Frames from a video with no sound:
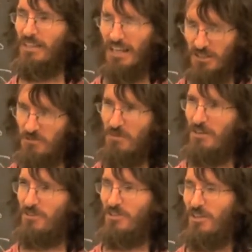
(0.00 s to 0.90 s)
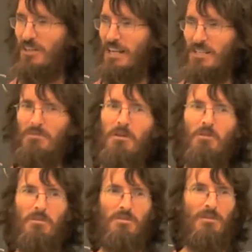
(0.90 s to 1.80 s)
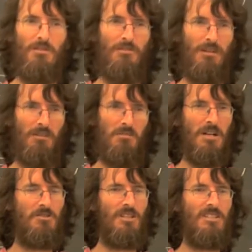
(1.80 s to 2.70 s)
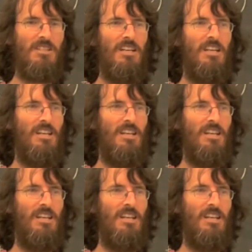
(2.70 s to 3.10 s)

any two metrics are connected by one parameter family of metrics.